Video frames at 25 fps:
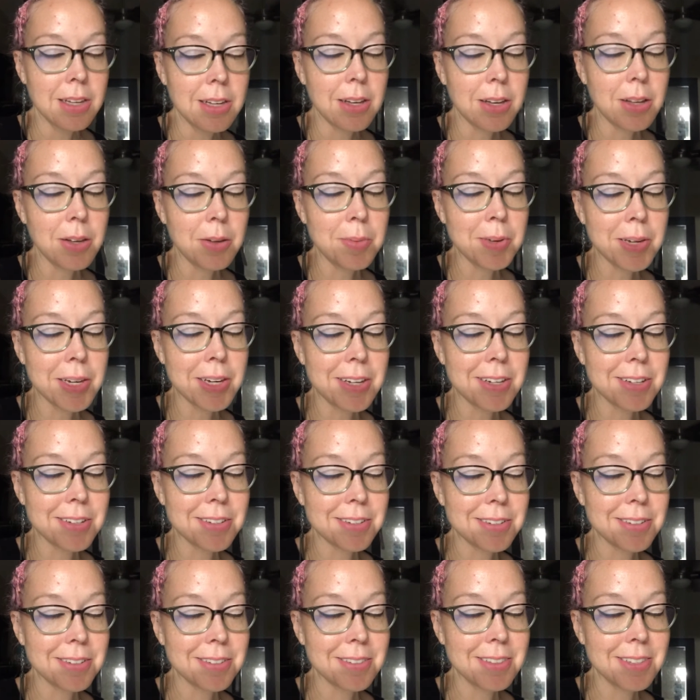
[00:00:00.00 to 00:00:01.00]
Oh my
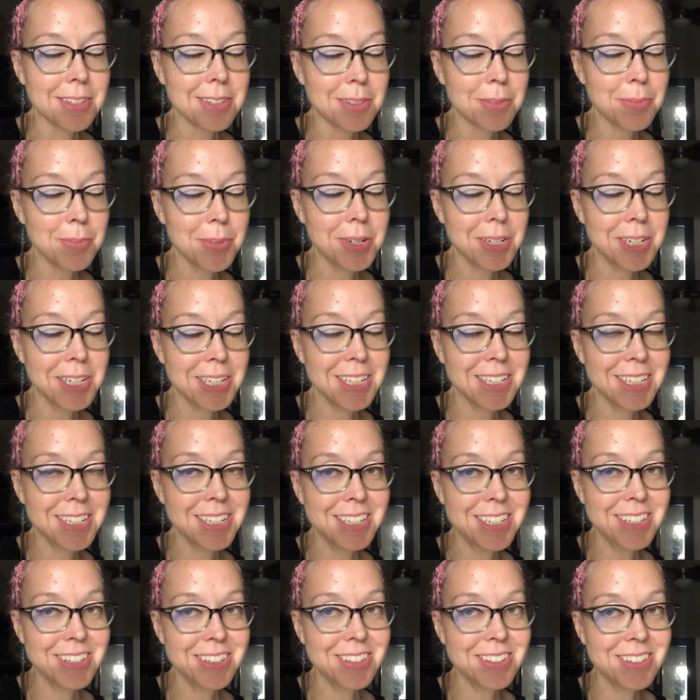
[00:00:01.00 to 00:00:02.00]
gosh. This morning
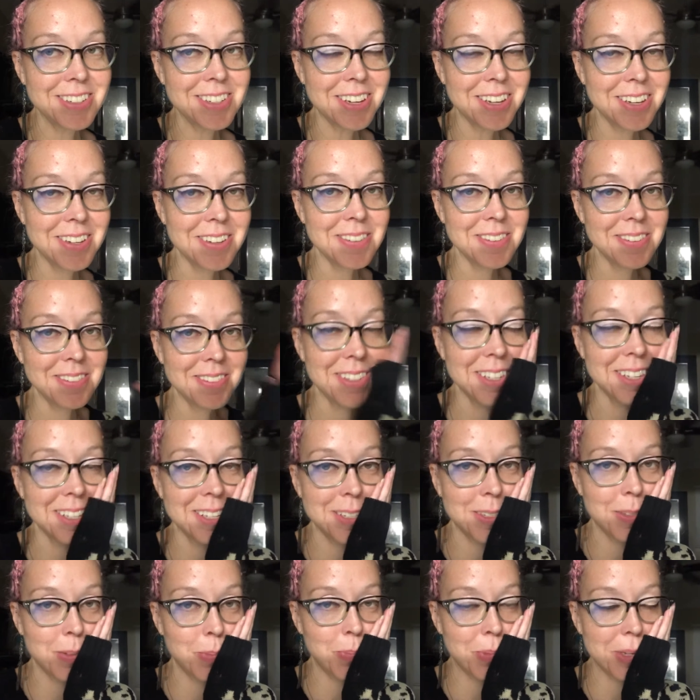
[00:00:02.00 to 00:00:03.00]
he shaved
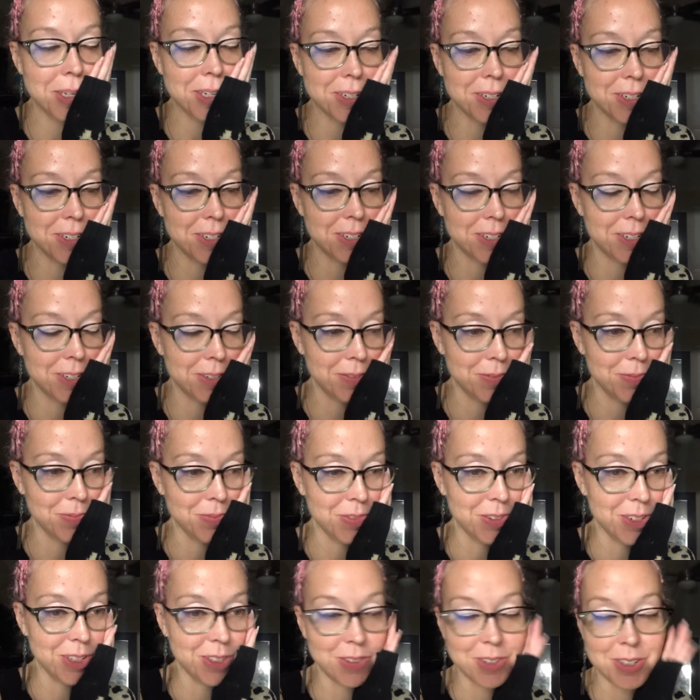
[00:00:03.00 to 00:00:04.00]
his beard
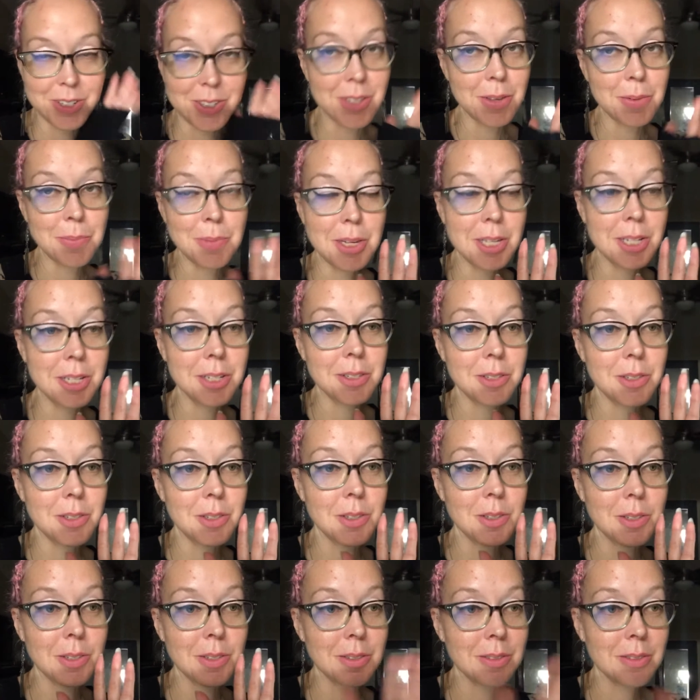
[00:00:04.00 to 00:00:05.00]
for the first time in
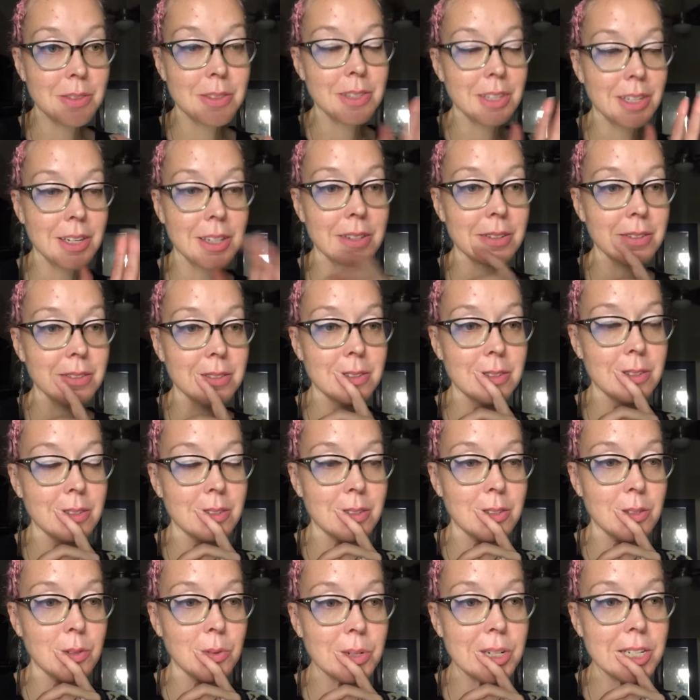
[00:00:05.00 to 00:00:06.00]
like
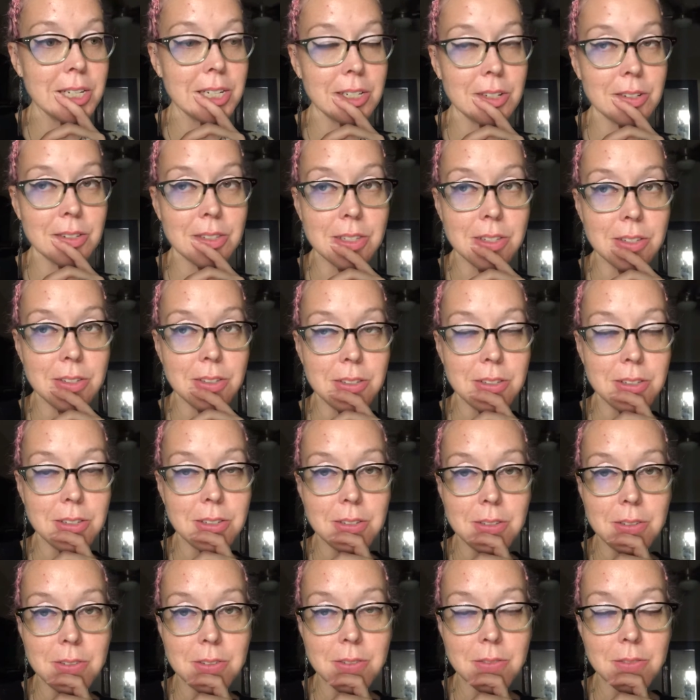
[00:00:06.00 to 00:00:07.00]
20 years he's
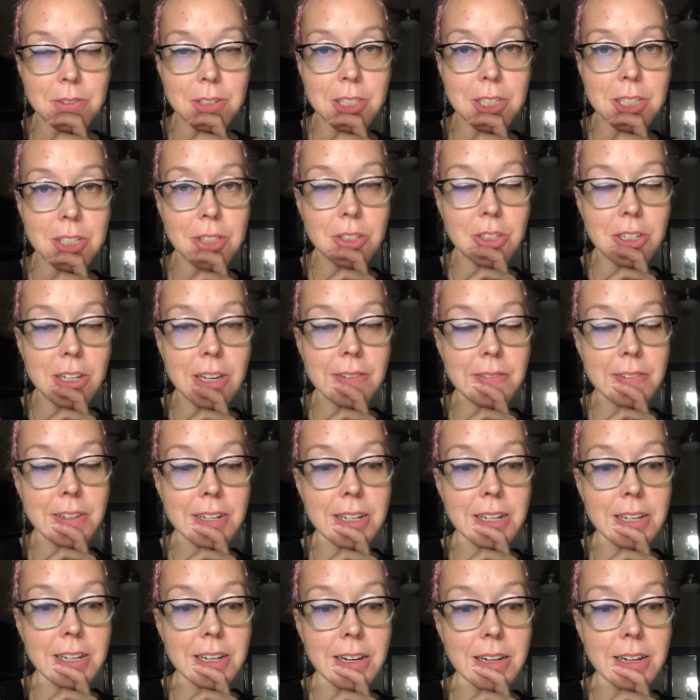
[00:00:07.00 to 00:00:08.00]
clean shaven
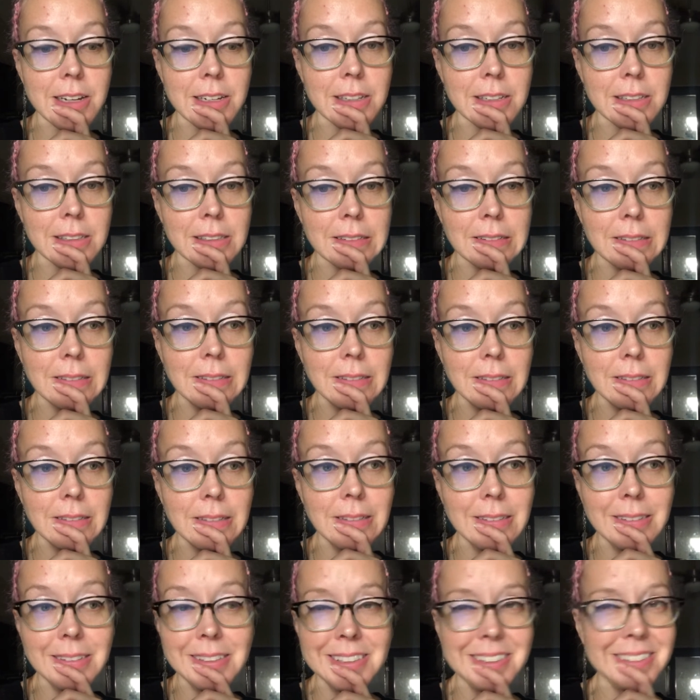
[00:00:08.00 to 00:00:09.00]
and I, oh,